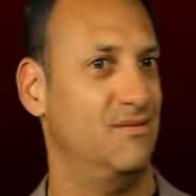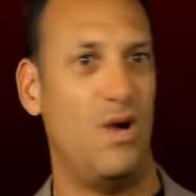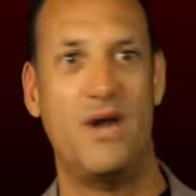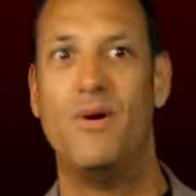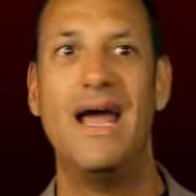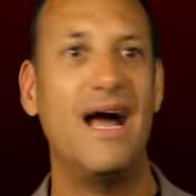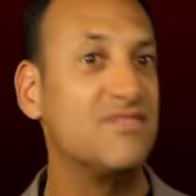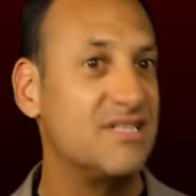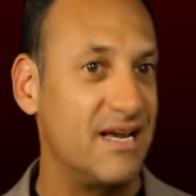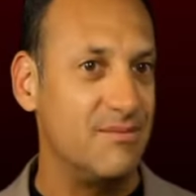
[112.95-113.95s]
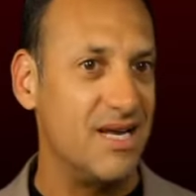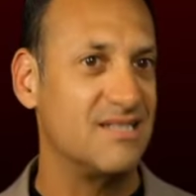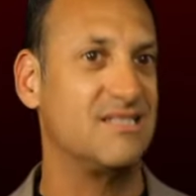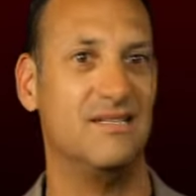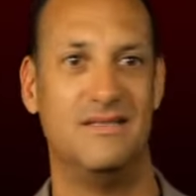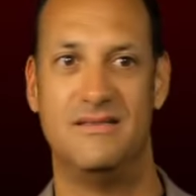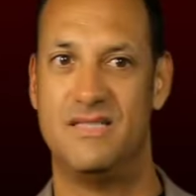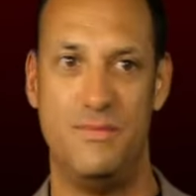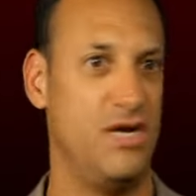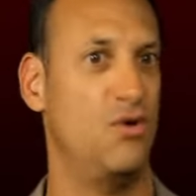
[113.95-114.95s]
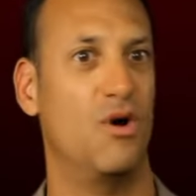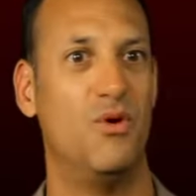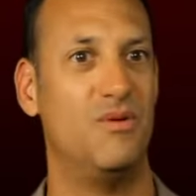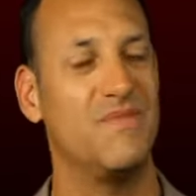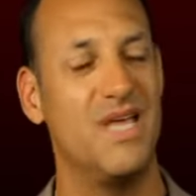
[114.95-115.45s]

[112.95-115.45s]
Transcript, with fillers: Why do I have to take medicine to be normal?